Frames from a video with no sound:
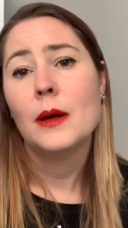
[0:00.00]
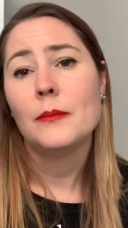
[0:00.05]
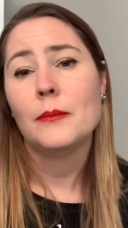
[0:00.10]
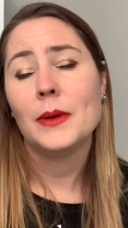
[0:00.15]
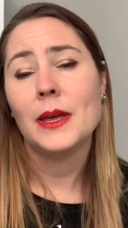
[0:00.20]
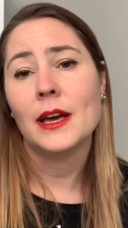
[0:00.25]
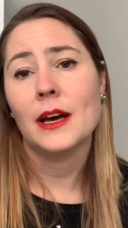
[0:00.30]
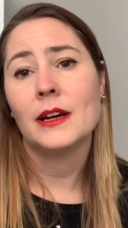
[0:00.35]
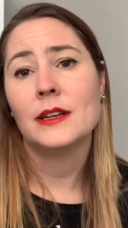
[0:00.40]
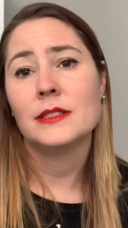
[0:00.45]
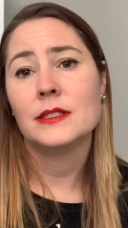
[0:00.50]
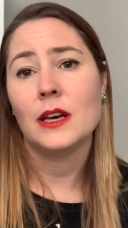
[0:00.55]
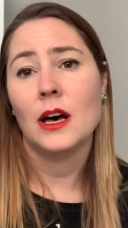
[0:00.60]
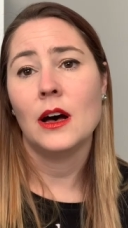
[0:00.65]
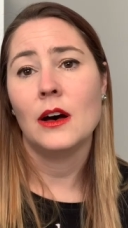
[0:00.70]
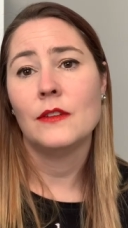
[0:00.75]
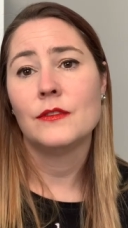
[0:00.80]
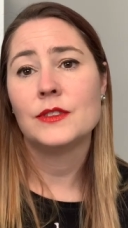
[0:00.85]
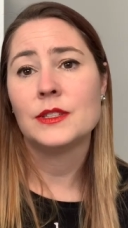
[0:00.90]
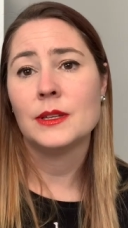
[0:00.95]
because
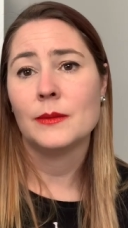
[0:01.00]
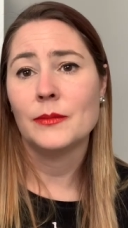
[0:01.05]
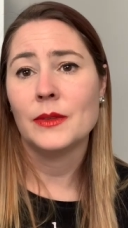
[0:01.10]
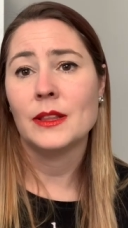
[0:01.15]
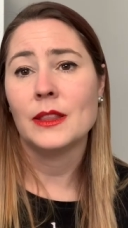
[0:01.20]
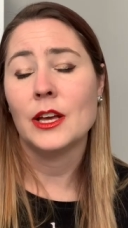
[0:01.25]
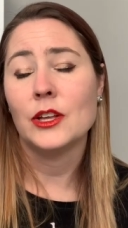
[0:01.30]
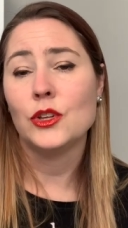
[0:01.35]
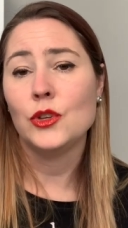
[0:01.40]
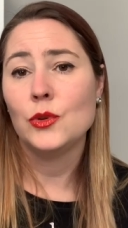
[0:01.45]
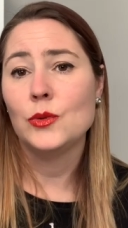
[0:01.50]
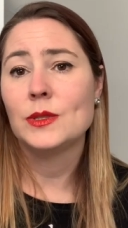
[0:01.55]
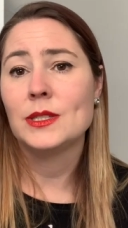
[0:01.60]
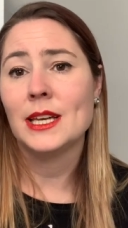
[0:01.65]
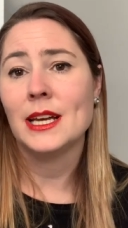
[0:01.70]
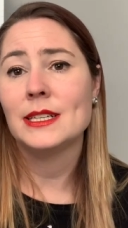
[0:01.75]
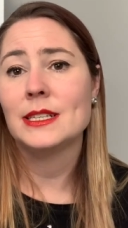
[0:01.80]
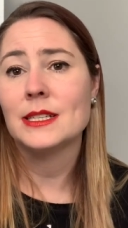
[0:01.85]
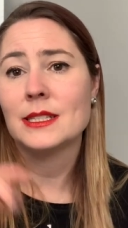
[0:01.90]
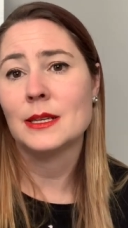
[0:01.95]
of something that you
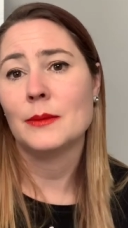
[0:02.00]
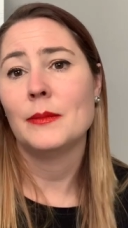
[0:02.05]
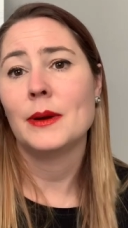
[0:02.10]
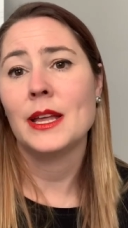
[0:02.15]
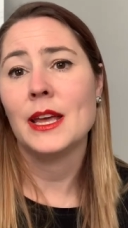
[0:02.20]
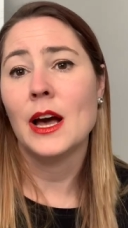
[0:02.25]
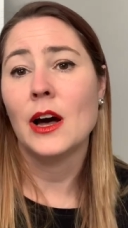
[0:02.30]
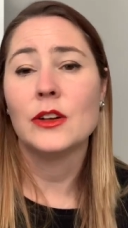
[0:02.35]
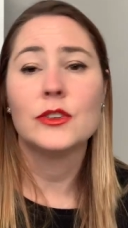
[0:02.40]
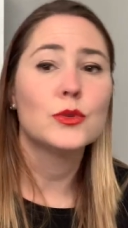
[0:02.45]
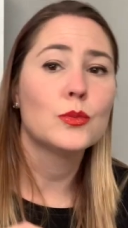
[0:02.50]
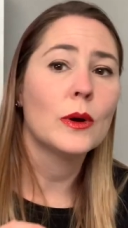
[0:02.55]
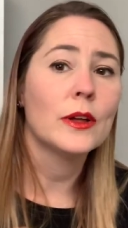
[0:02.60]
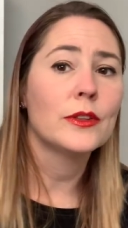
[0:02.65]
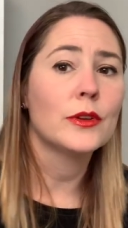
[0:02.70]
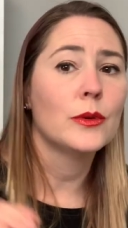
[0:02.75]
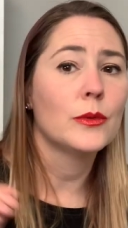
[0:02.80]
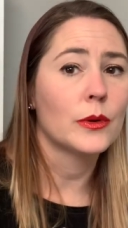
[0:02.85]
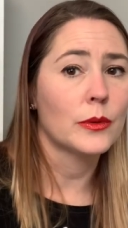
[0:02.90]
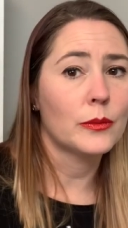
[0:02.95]
said to somebody else, whether
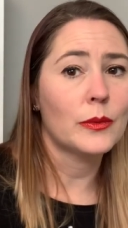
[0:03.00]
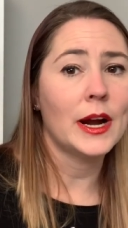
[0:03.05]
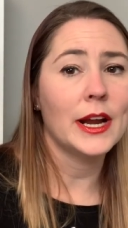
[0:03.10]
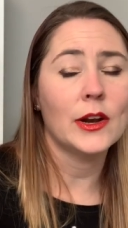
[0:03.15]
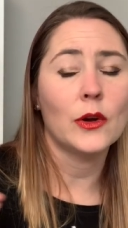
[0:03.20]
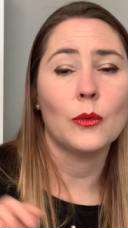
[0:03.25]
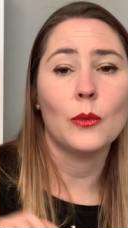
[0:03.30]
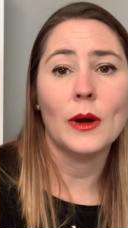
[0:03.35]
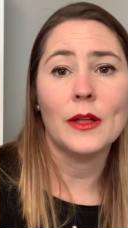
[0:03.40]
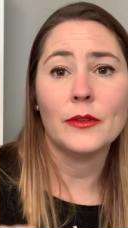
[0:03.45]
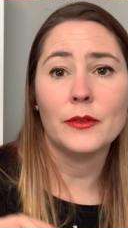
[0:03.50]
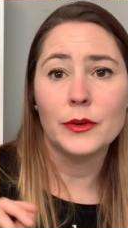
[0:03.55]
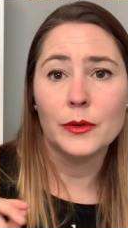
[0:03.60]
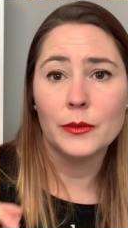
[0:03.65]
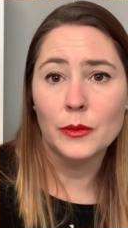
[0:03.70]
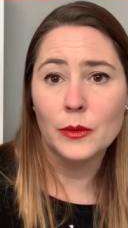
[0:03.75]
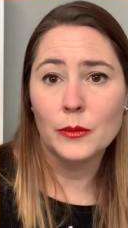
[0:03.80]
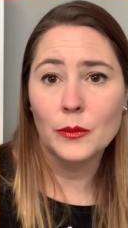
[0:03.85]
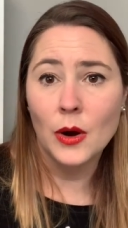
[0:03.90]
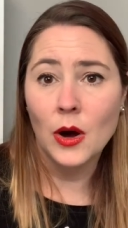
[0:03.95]
you were right or whether you
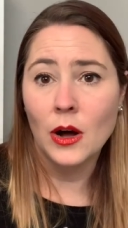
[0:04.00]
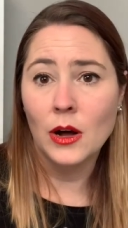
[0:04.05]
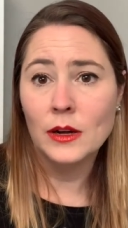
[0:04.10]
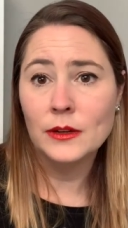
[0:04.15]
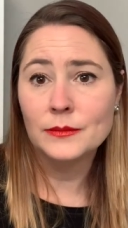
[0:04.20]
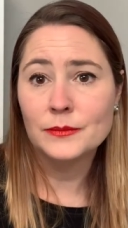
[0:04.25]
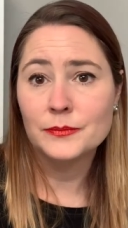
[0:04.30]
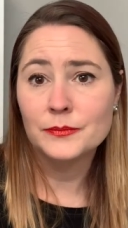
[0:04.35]
were wrong.